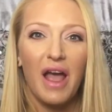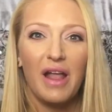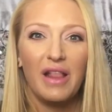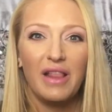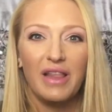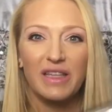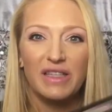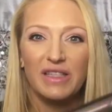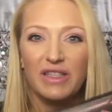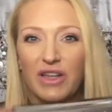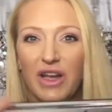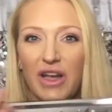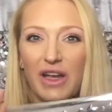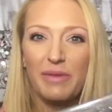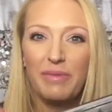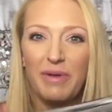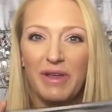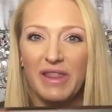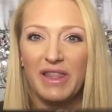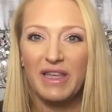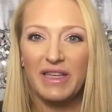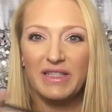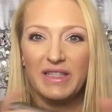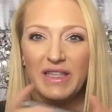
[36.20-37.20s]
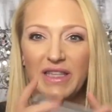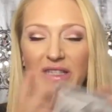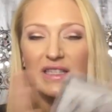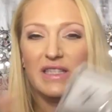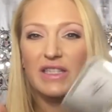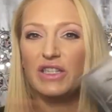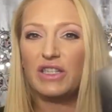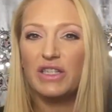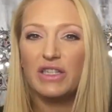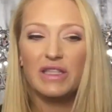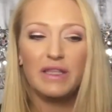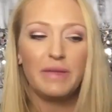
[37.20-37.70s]
Let's talk about this. This is
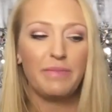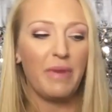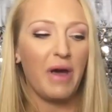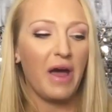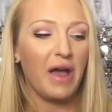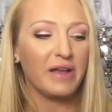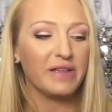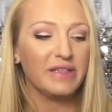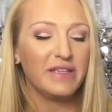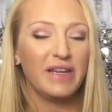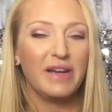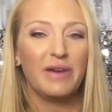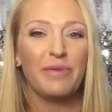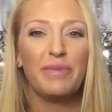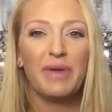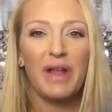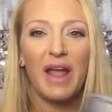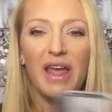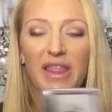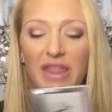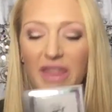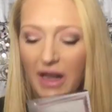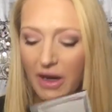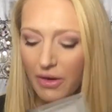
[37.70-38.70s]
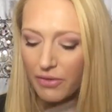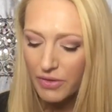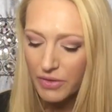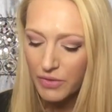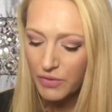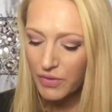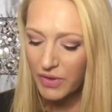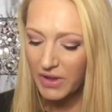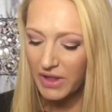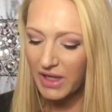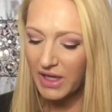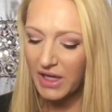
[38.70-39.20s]
just the box here, but I thought it was
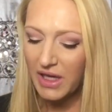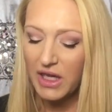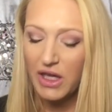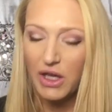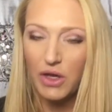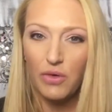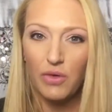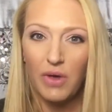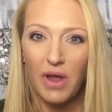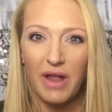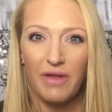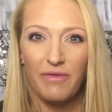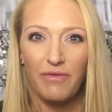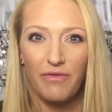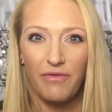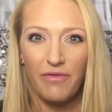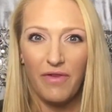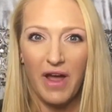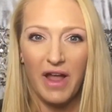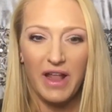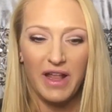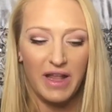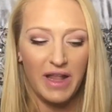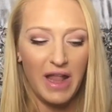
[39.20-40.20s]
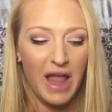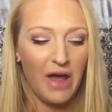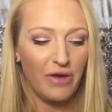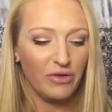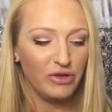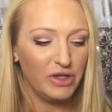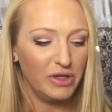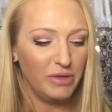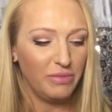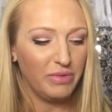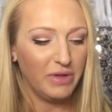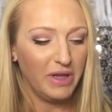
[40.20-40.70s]
really cute and fun in how
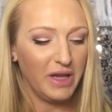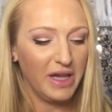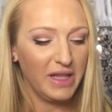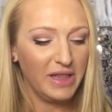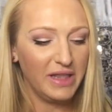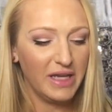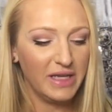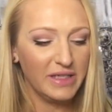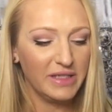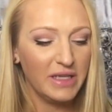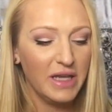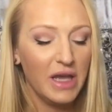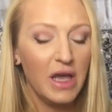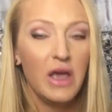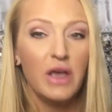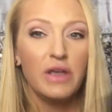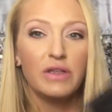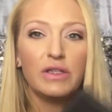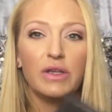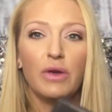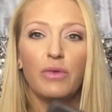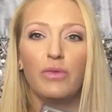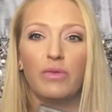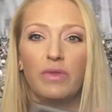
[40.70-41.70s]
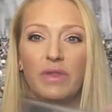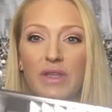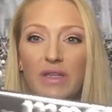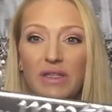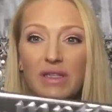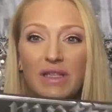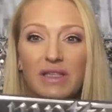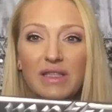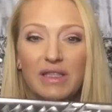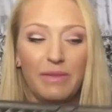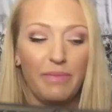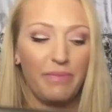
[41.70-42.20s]
she played this. So
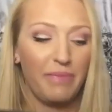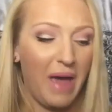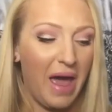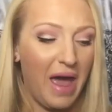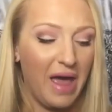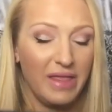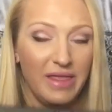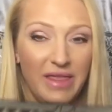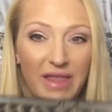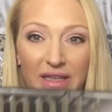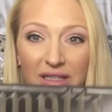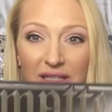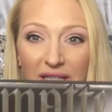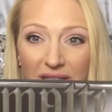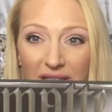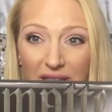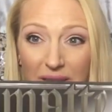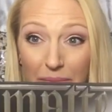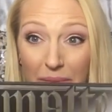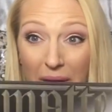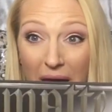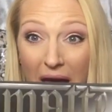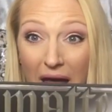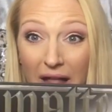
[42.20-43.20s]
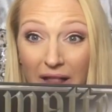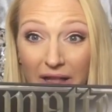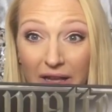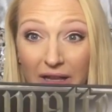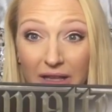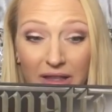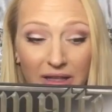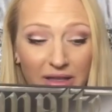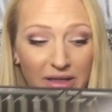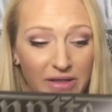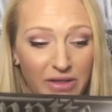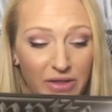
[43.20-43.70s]
this is the palette.
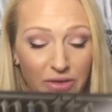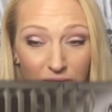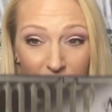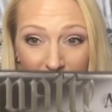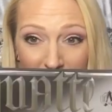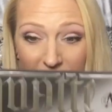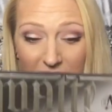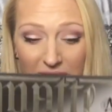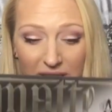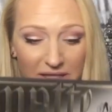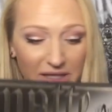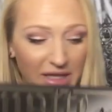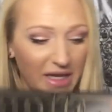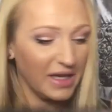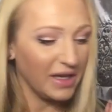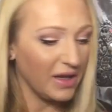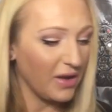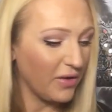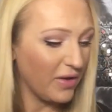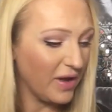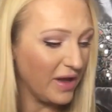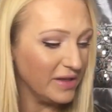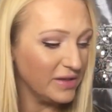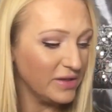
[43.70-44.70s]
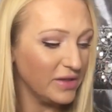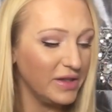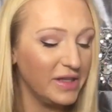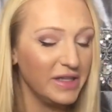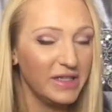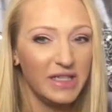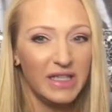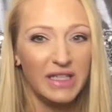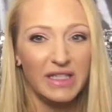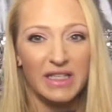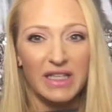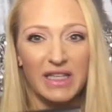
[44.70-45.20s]
Do you see this thing? Okay, so
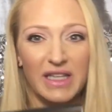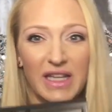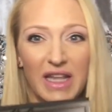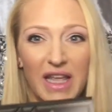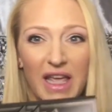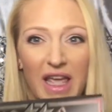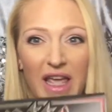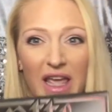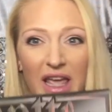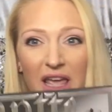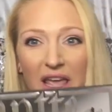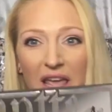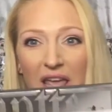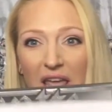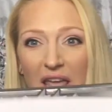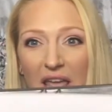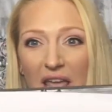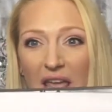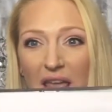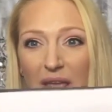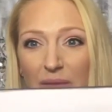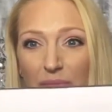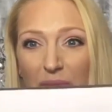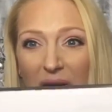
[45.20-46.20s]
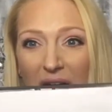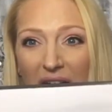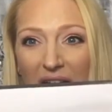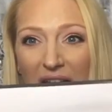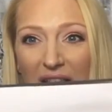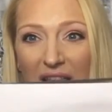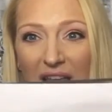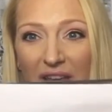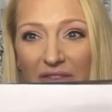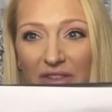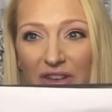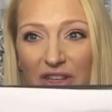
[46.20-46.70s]
this is an
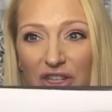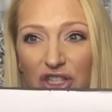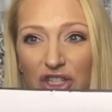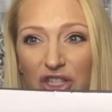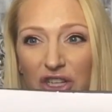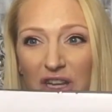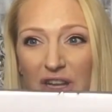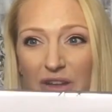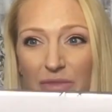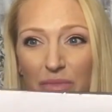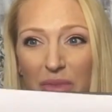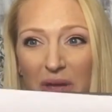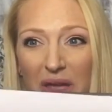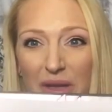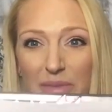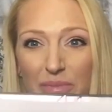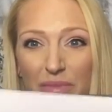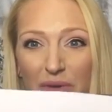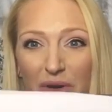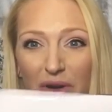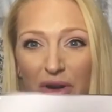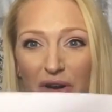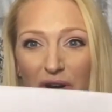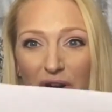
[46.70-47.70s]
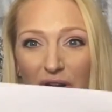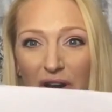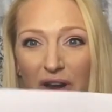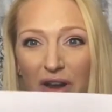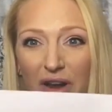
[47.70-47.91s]
8x11 sheet of paper.